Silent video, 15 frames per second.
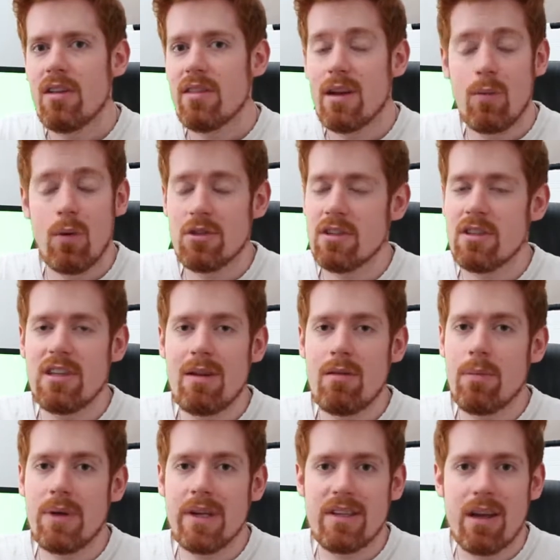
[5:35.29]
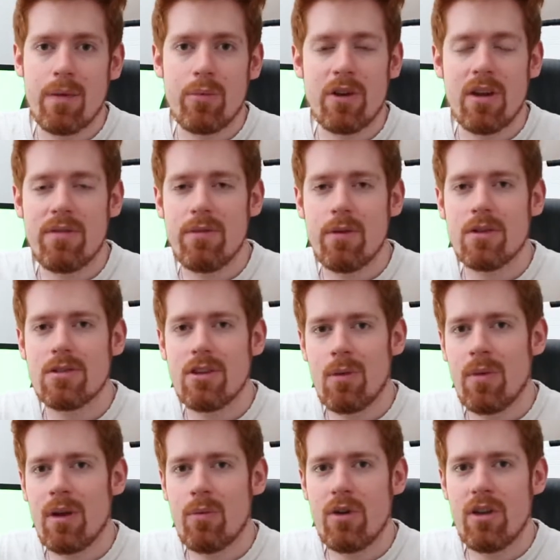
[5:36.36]
That wasn't a game I picked up when I first
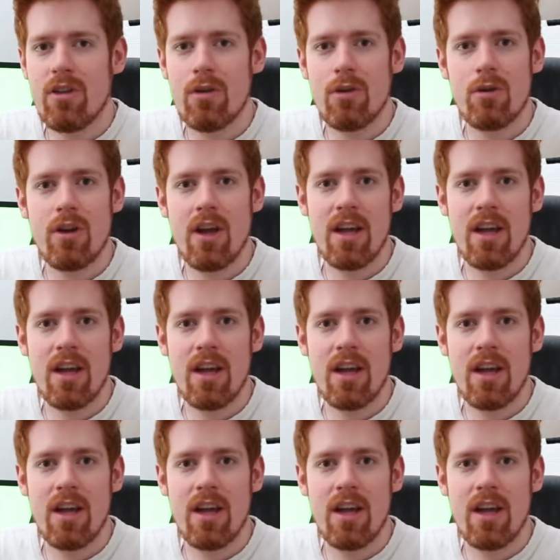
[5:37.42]
got my Wii U,